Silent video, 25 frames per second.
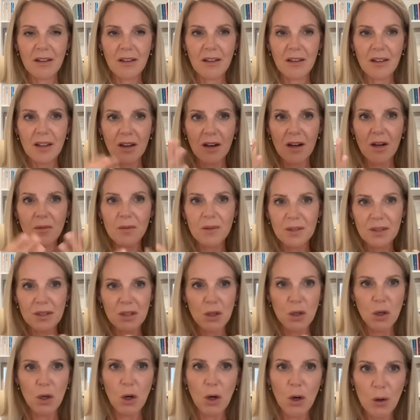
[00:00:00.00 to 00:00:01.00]
that I was to
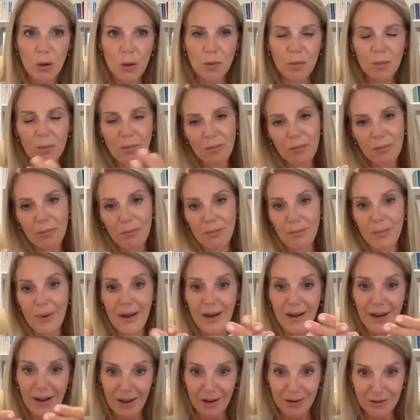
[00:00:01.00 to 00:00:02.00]
go
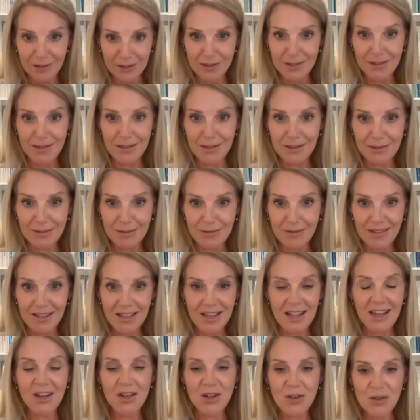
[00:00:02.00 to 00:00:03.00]
back out to
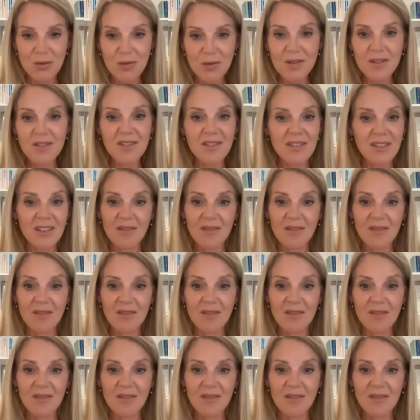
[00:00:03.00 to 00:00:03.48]
the entrance.